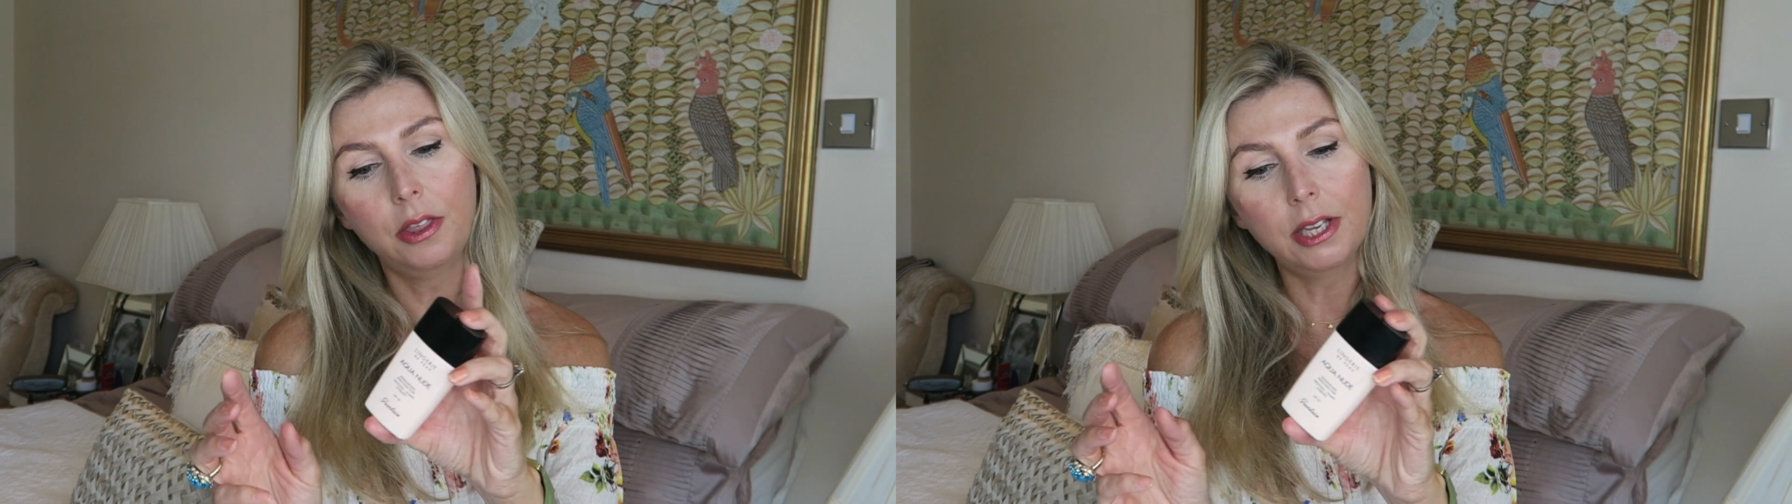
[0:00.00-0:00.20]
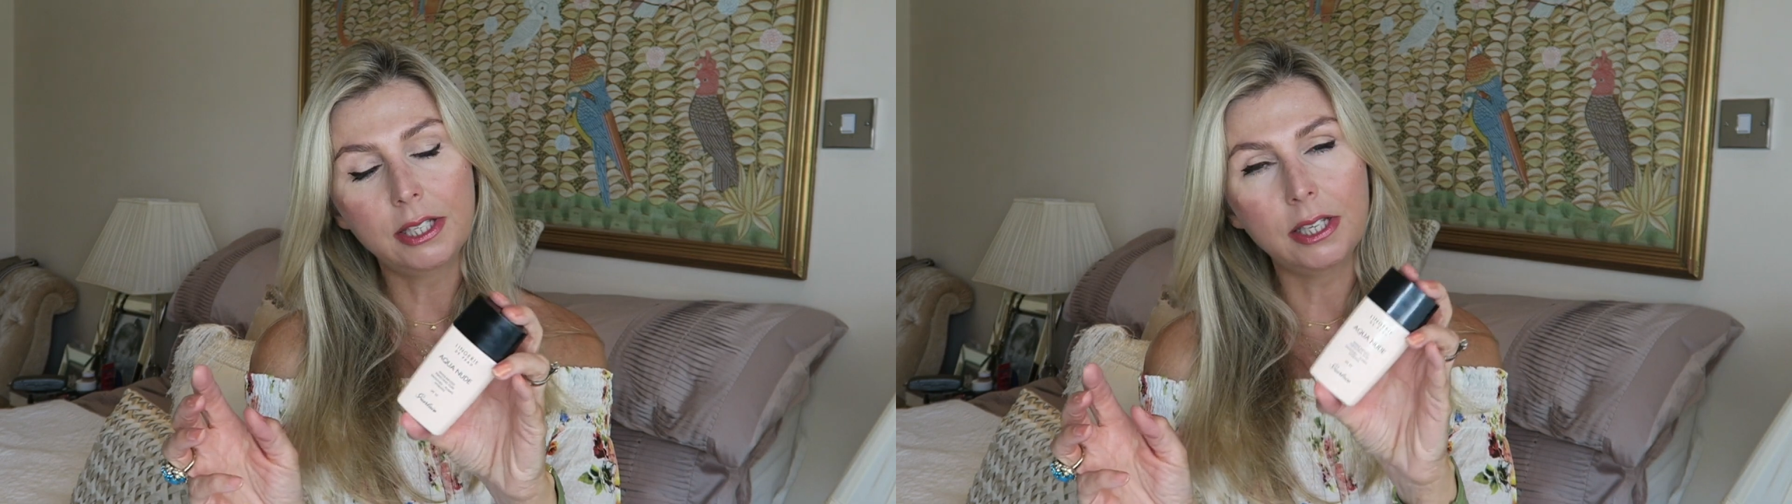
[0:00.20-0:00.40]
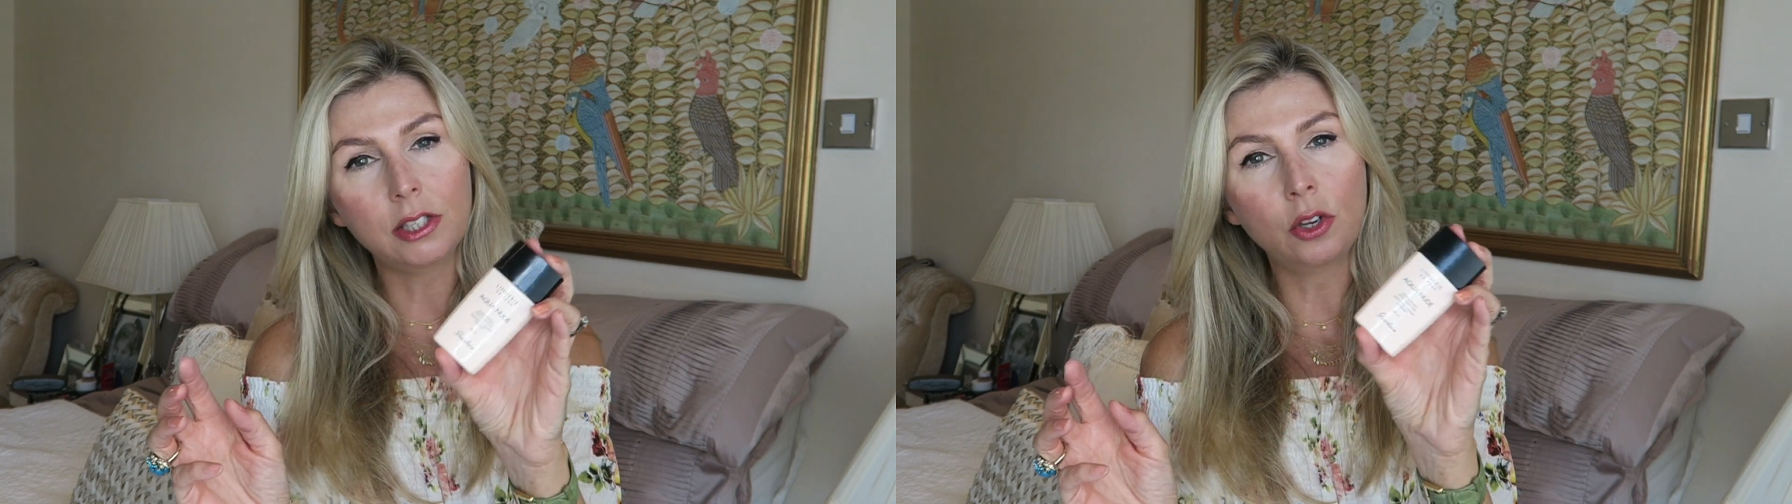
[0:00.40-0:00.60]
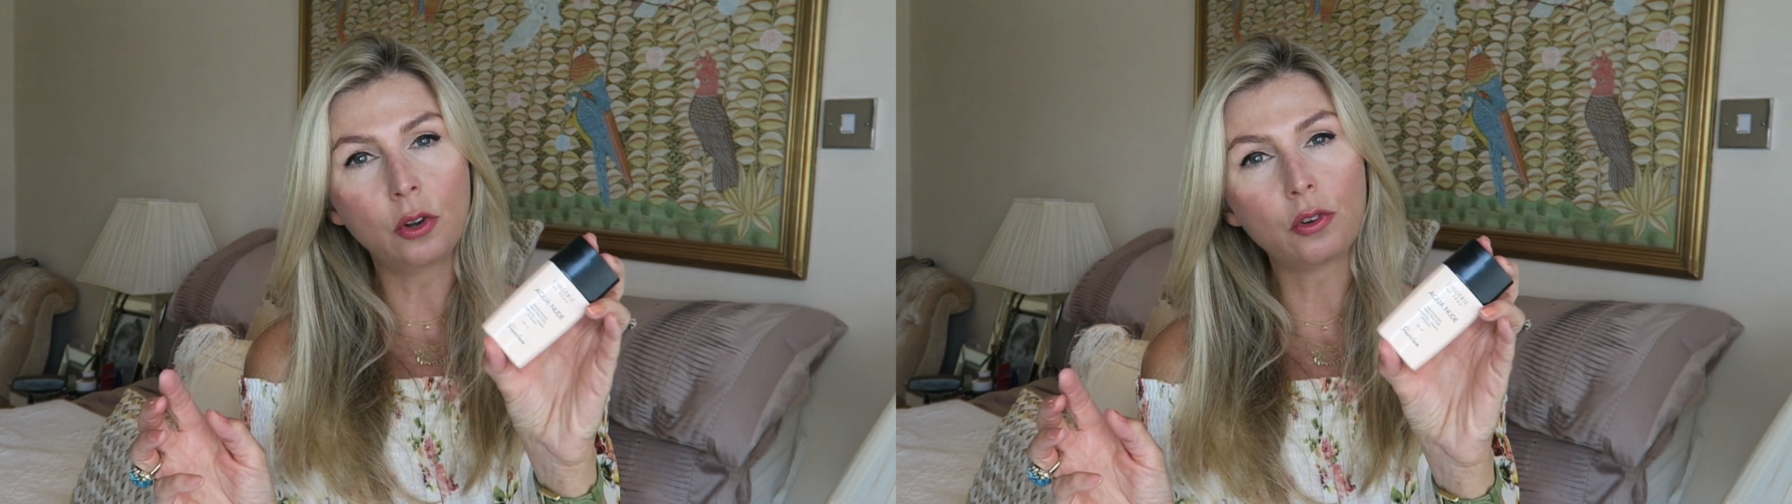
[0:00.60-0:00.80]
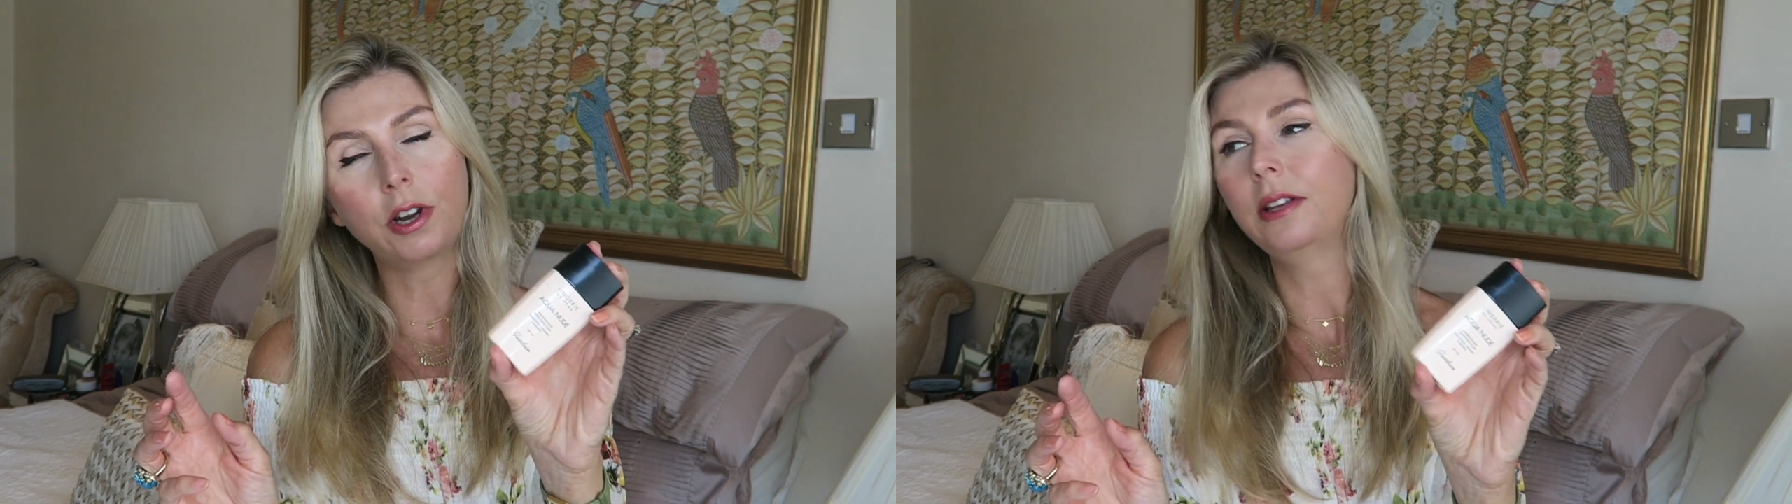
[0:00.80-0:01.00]
This is
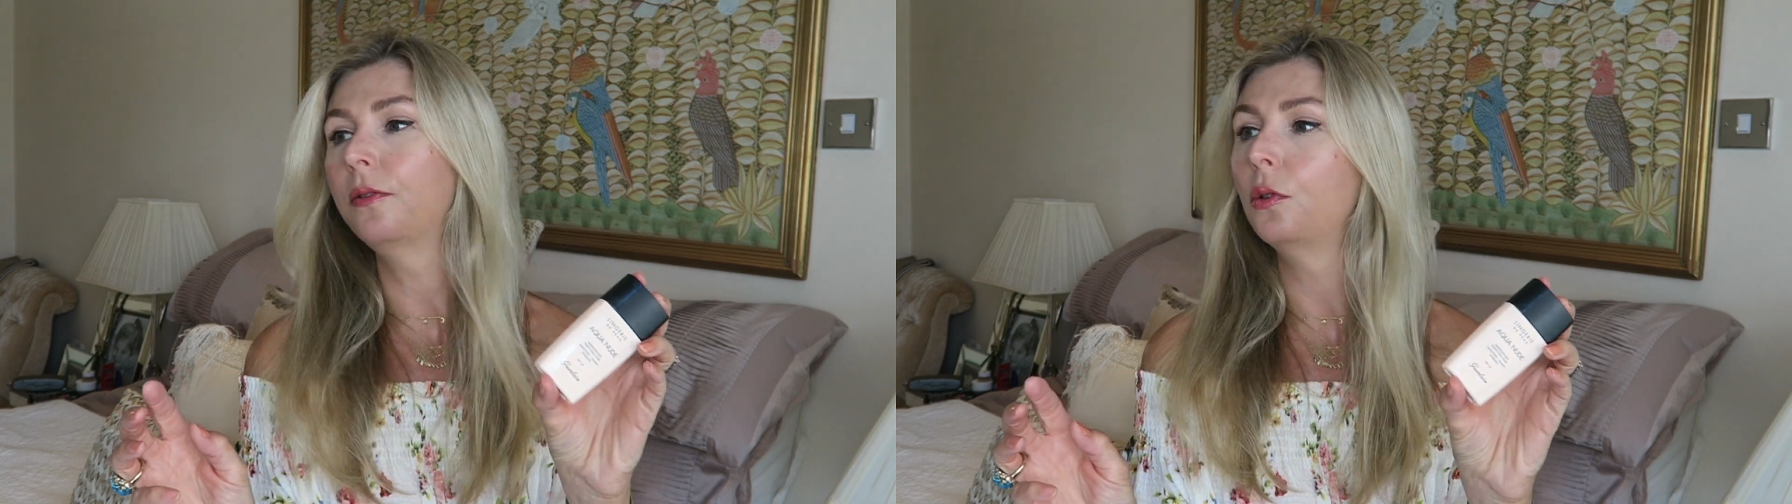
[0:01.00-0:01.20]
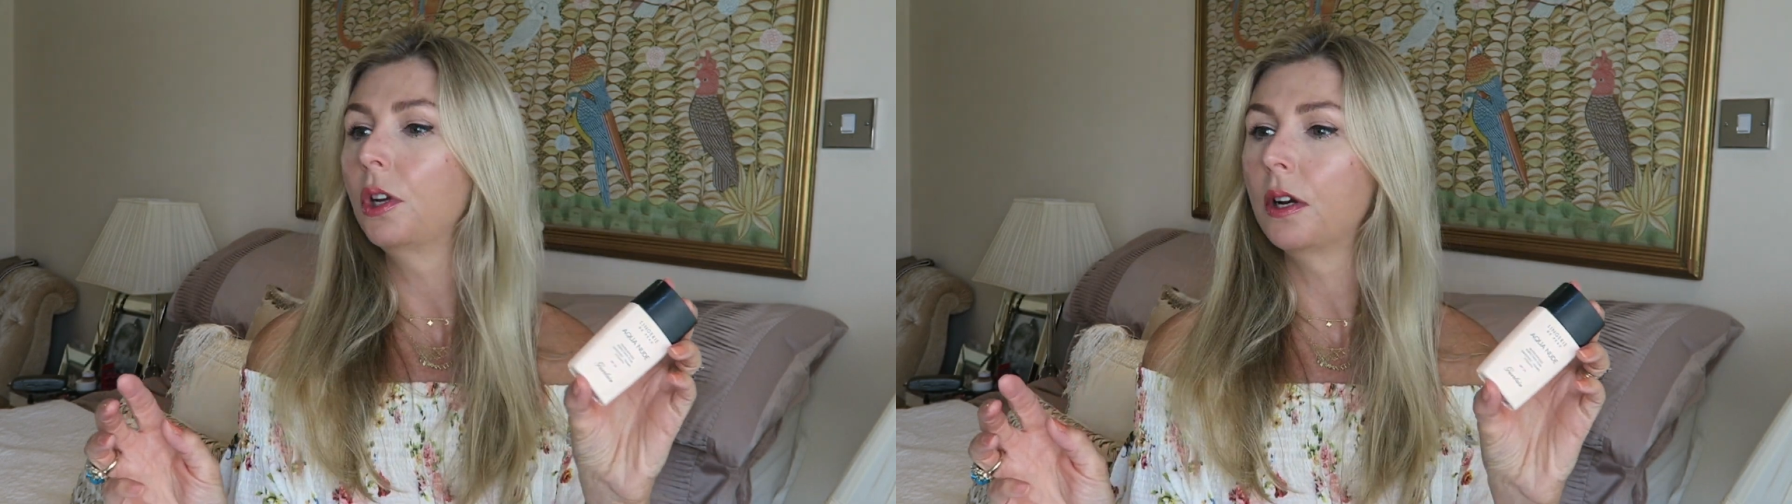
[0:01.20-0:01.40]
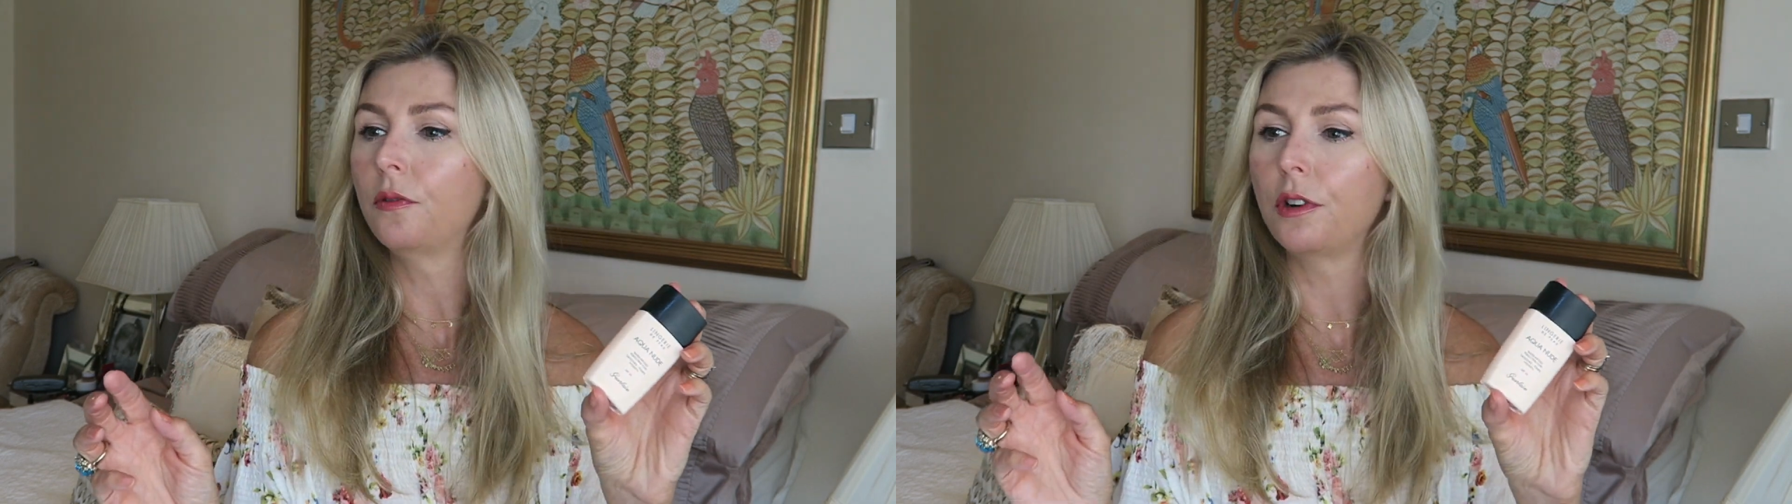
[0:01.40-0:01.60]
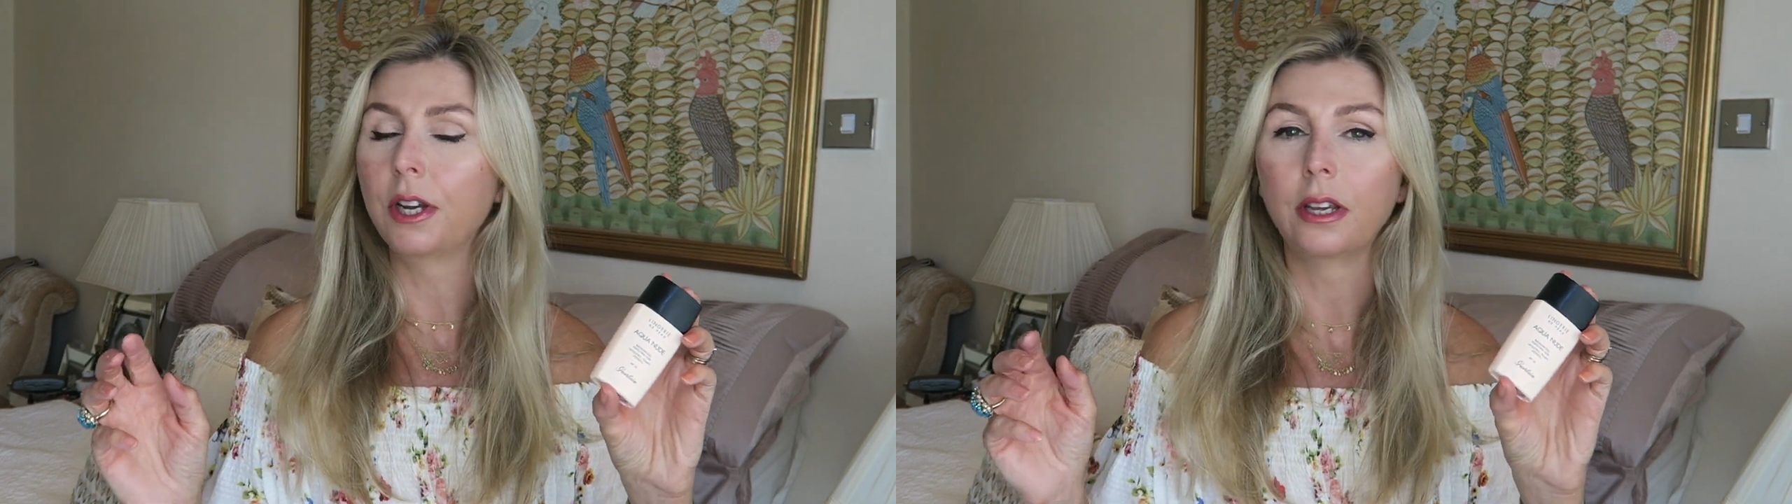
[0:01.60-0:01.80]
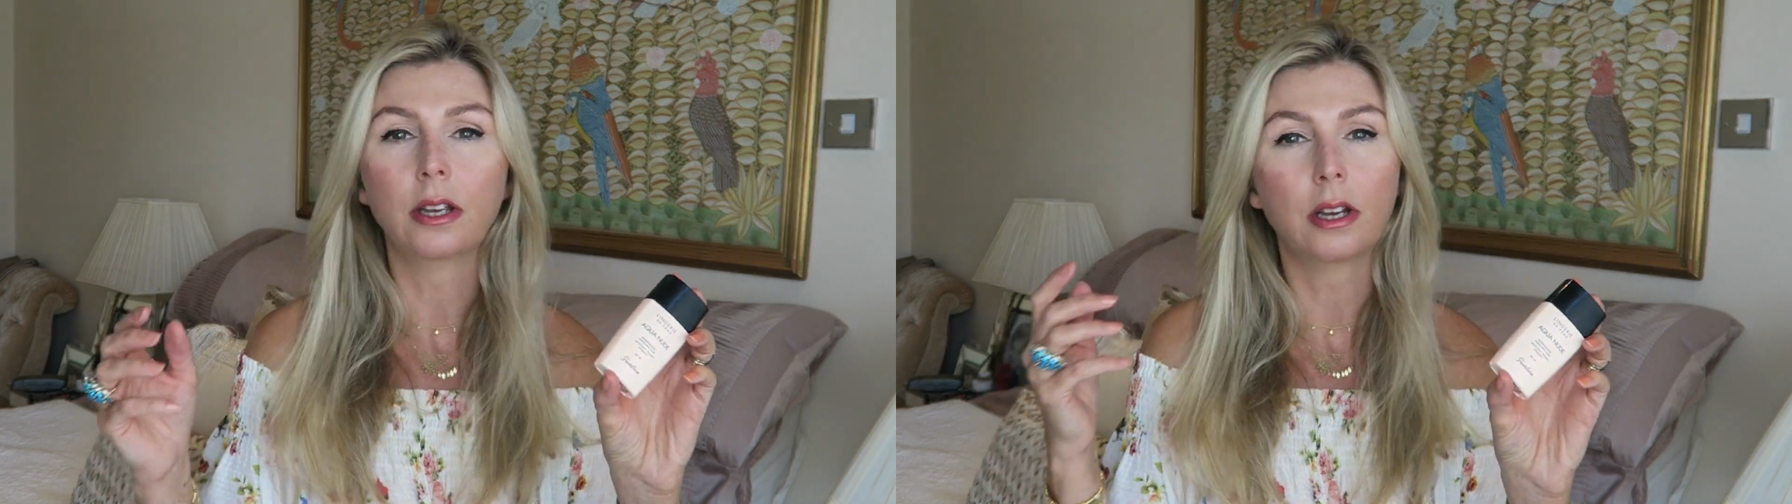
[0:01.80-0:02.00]
not great for
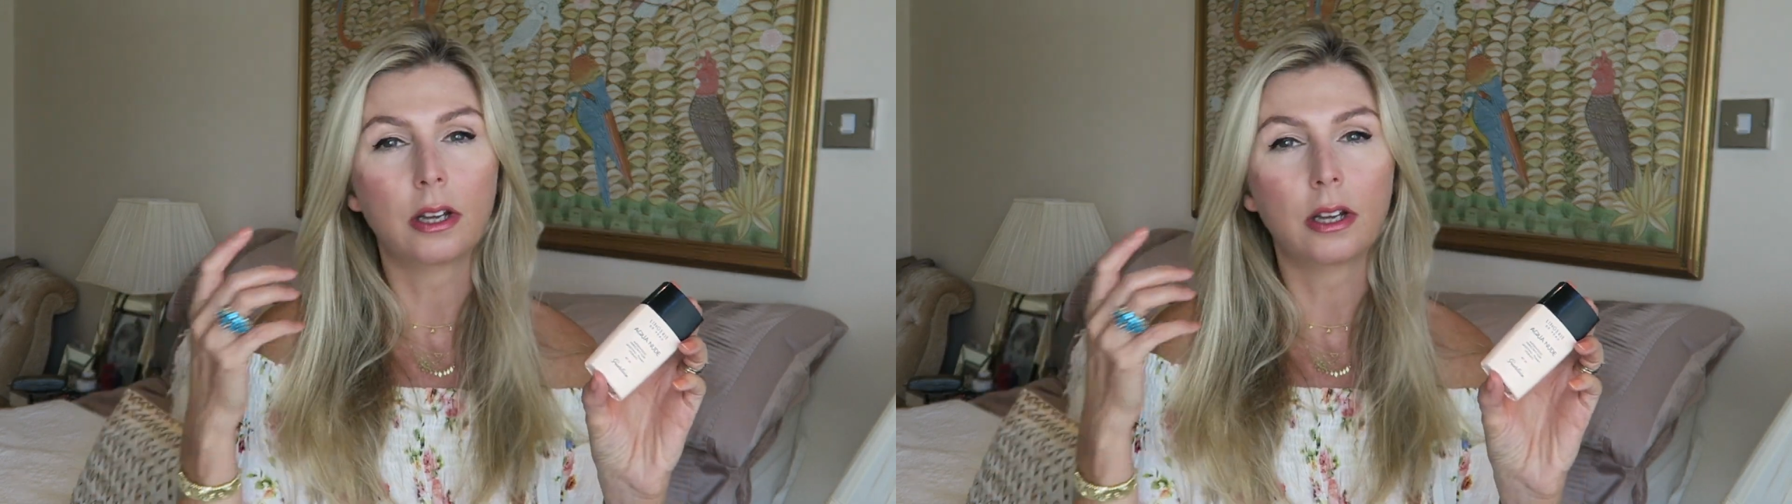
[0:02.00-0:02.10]
covering